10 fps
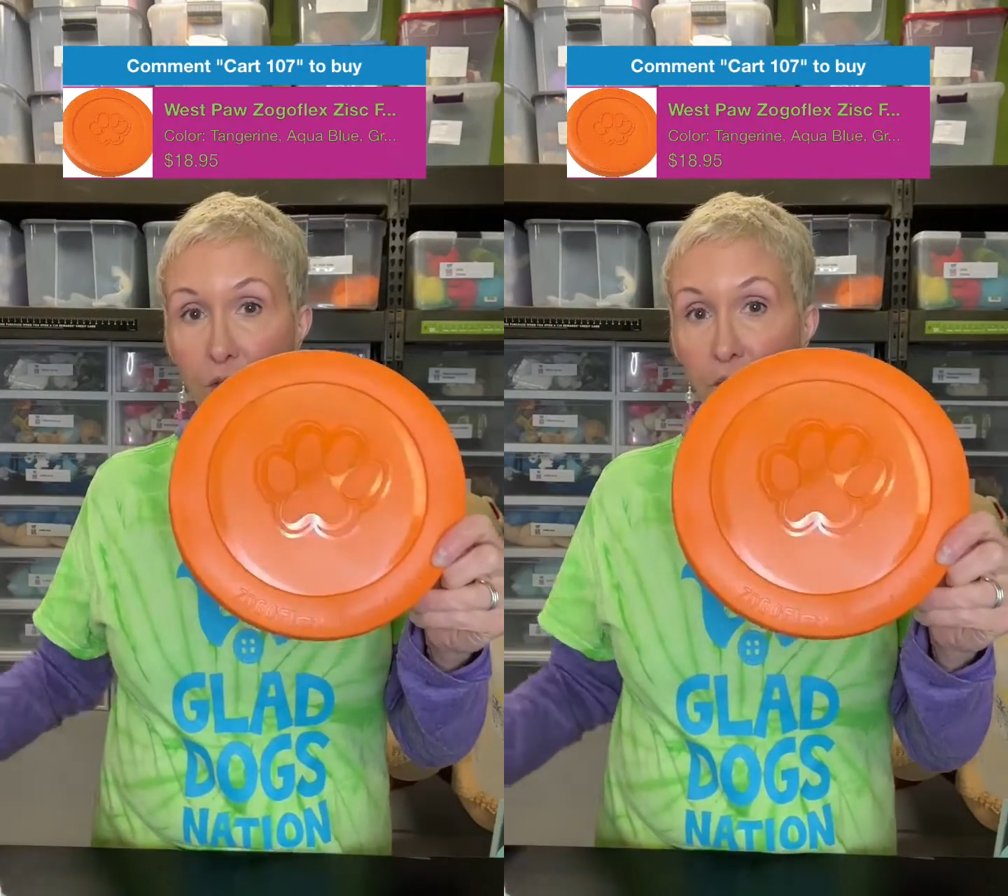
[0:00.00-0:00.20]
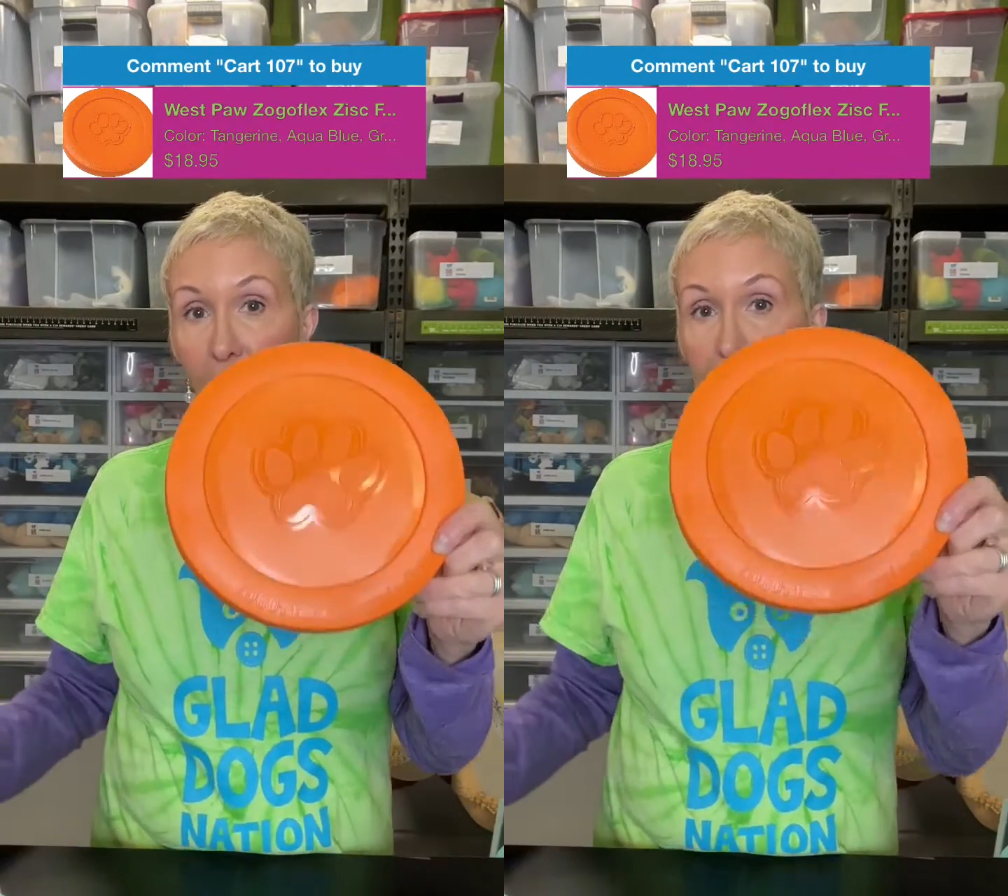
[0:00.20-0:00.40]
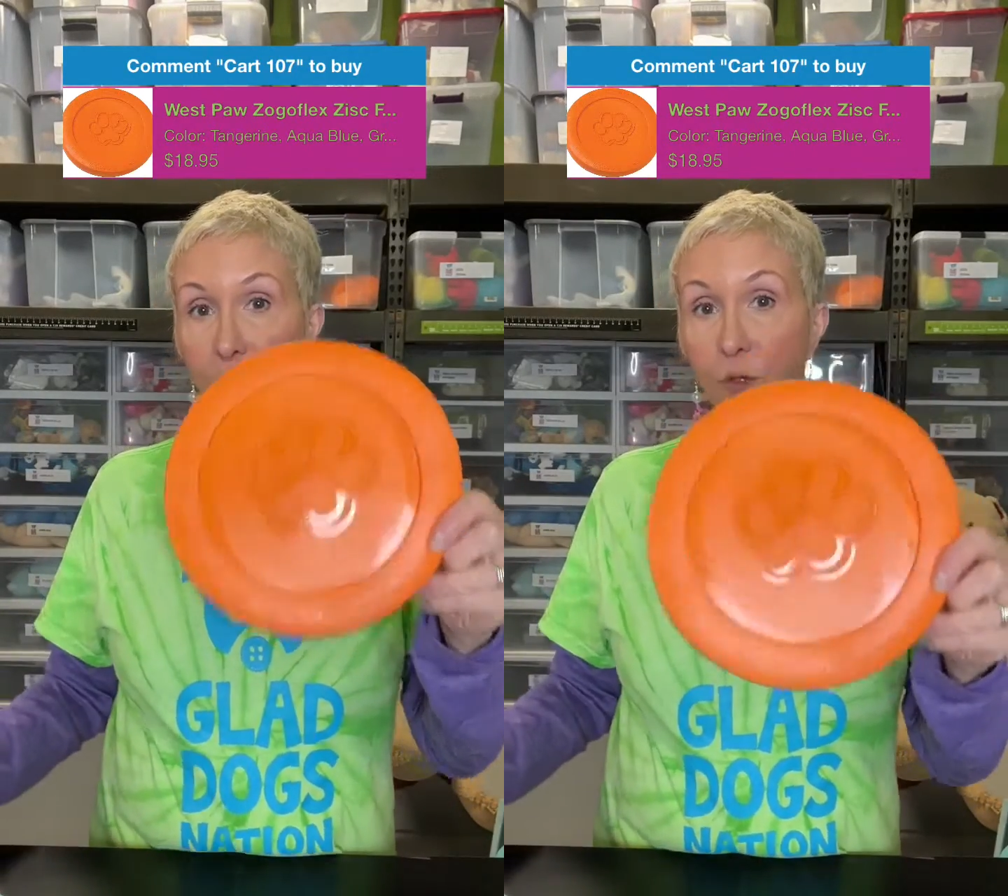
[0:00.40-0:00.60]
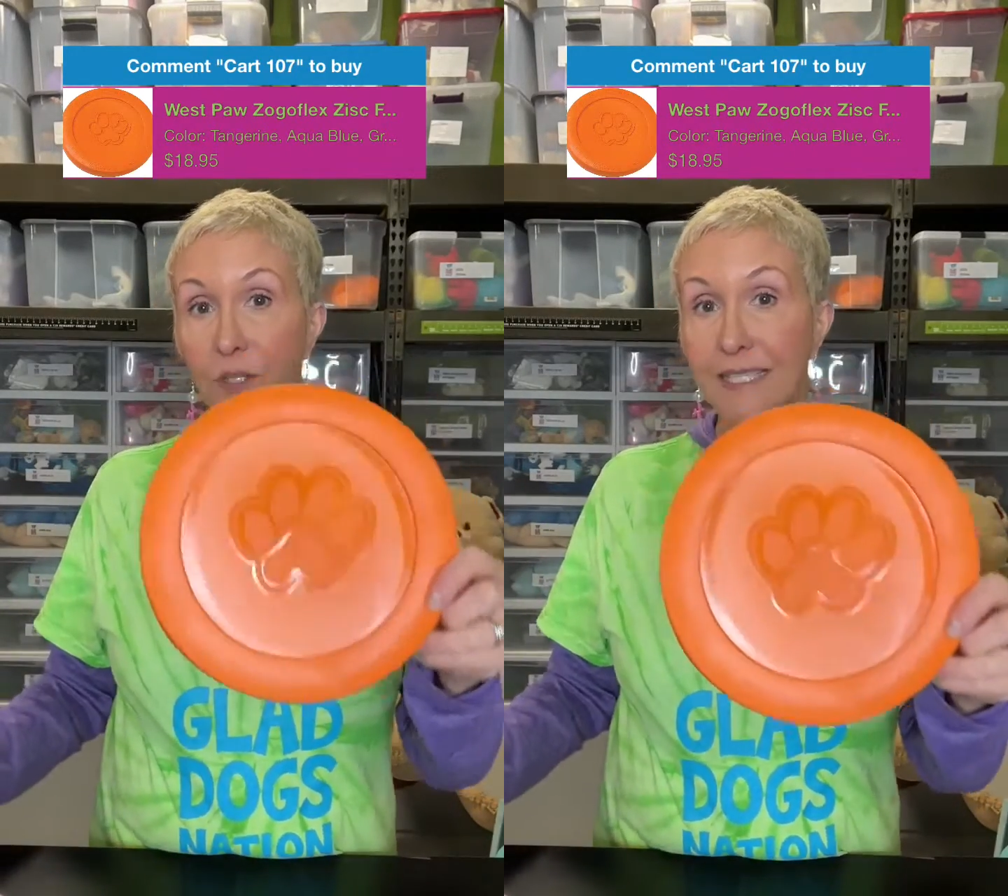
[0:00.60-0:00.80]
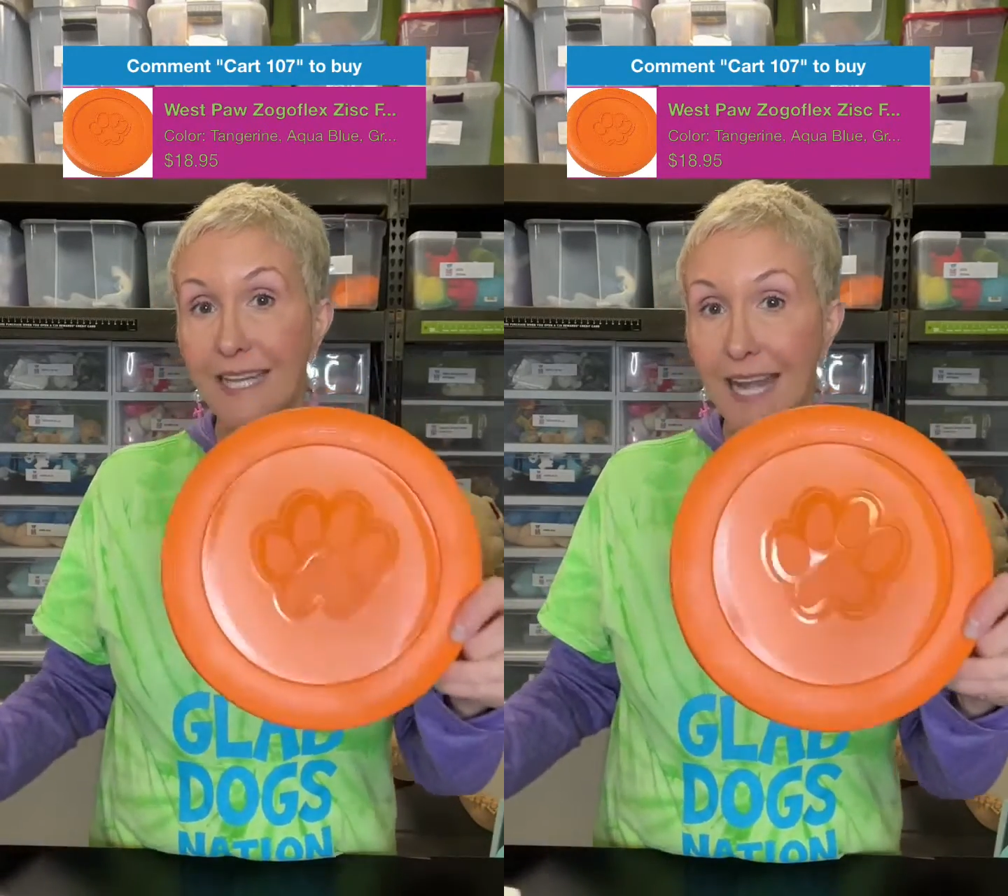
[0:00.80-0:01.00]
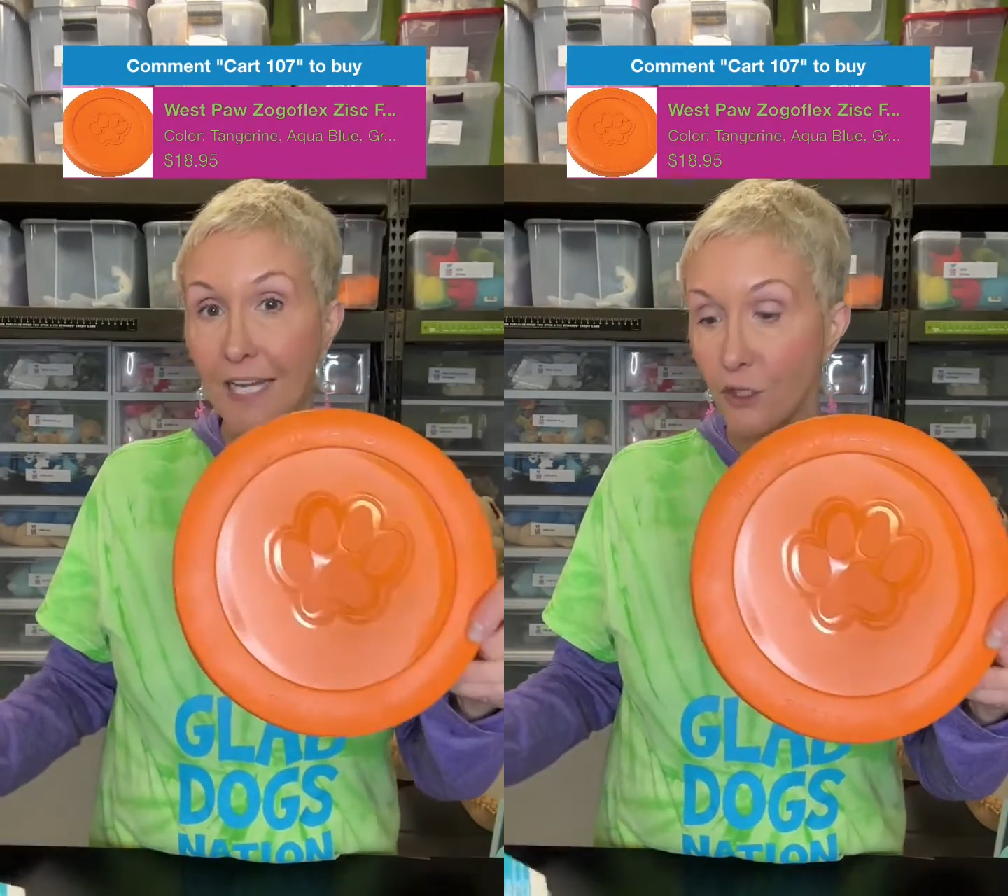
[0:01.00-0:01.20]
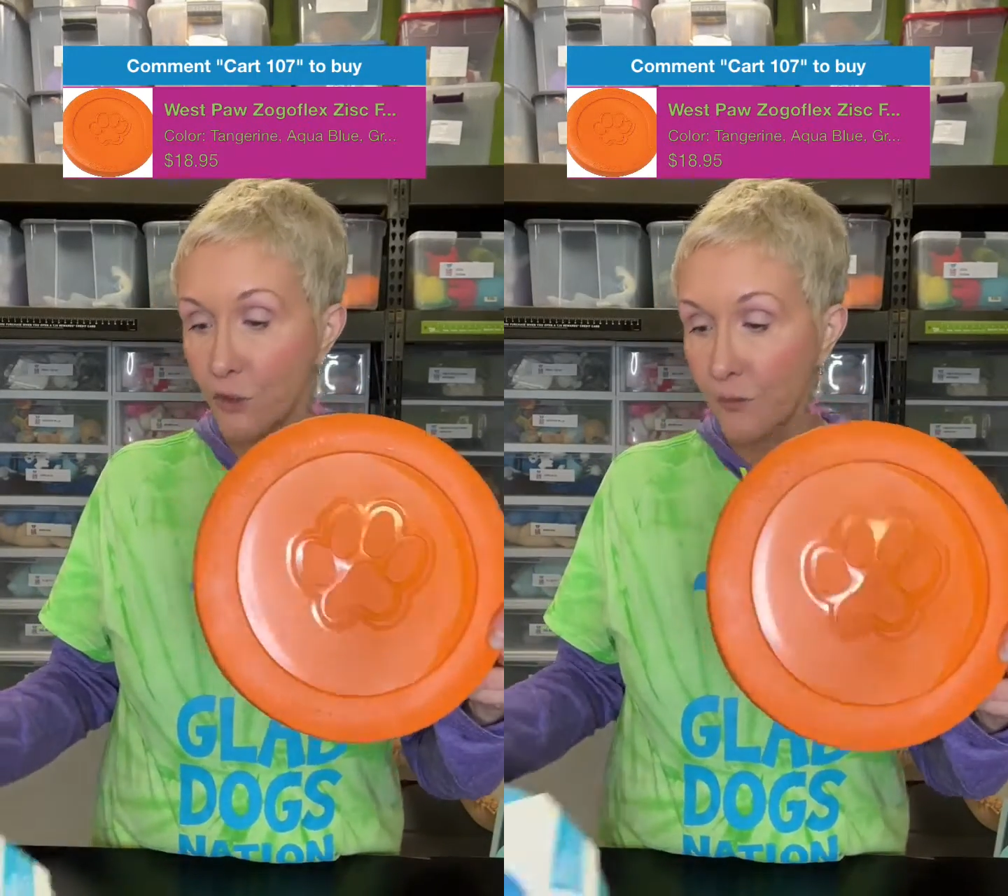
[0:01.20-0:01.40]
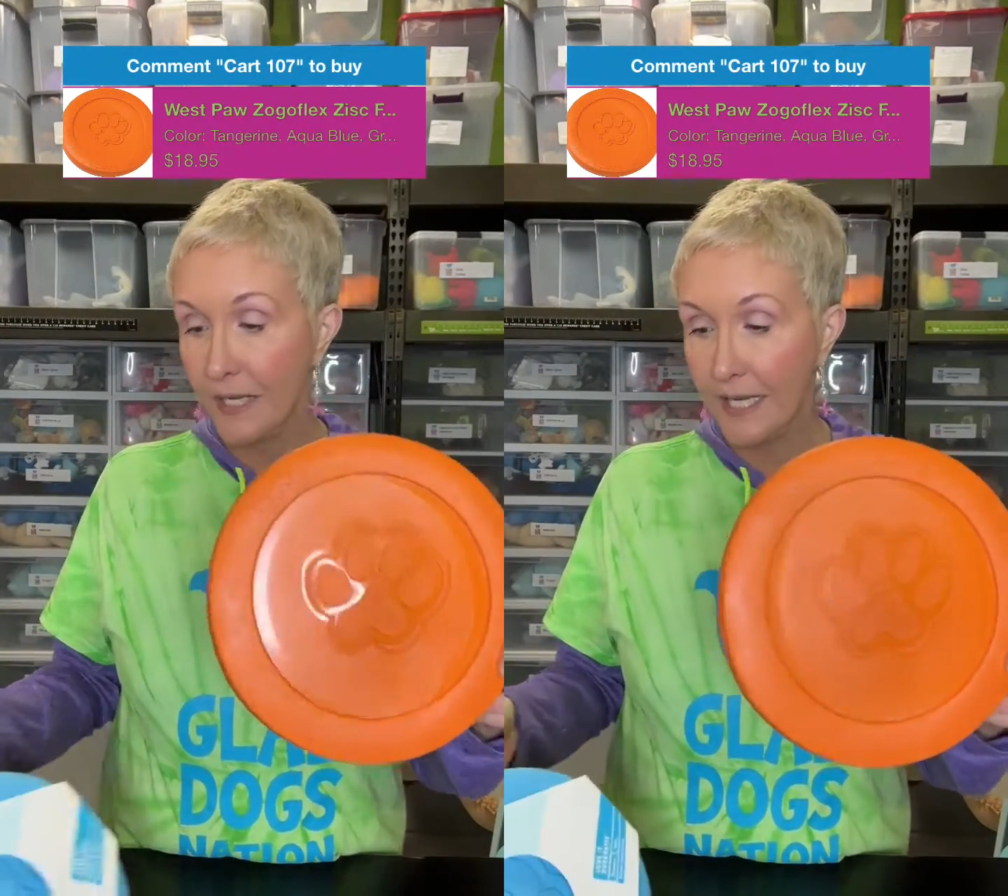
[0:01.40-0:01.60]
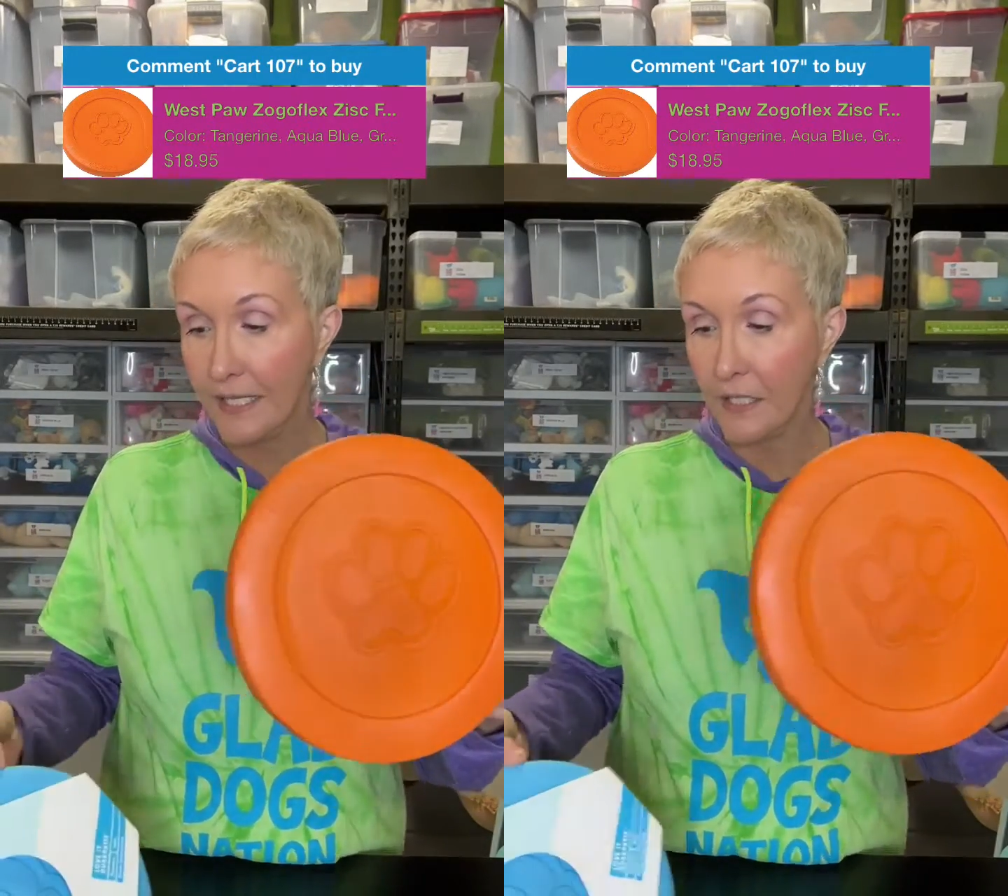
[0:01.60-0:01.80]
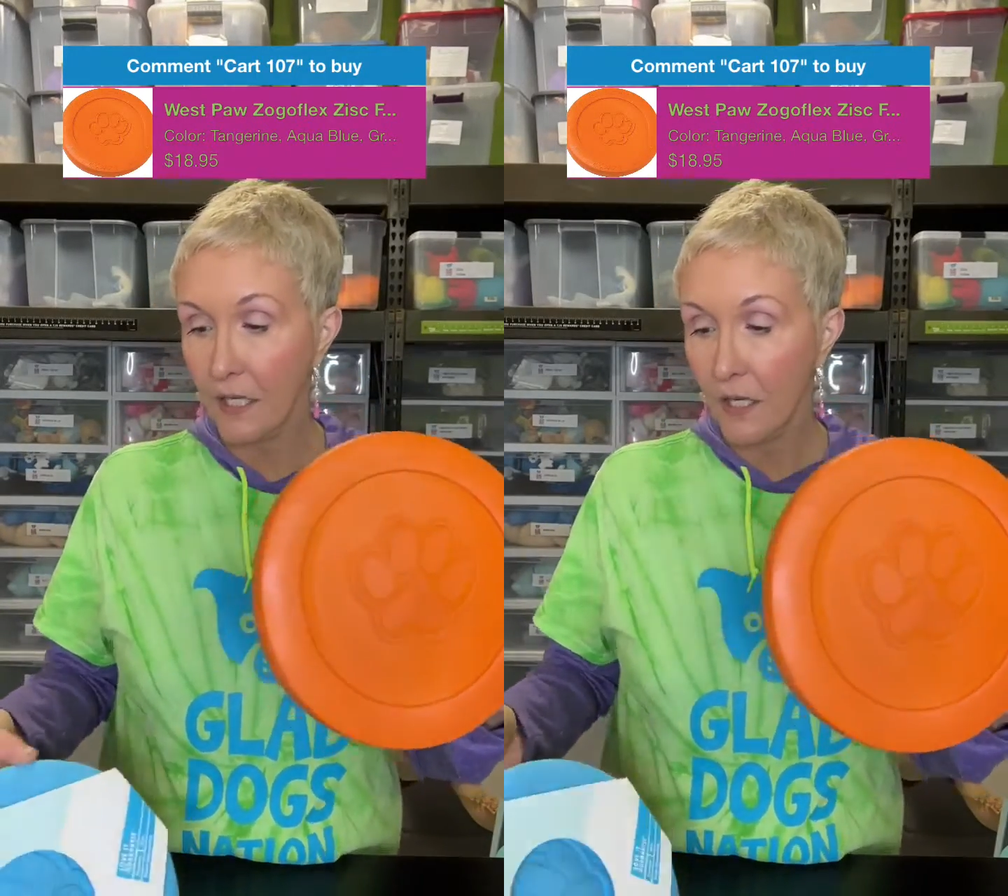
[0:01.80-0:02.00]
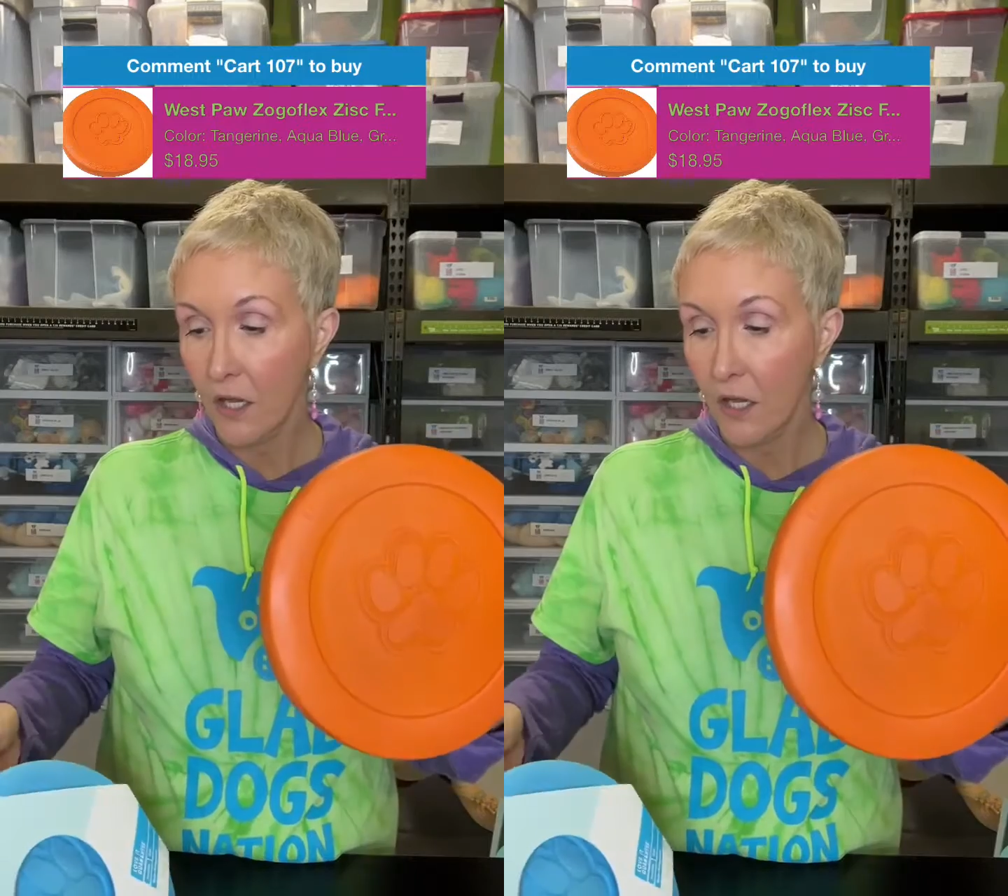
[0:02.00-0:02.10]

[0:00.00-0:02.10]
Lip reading: You've got your tangerine,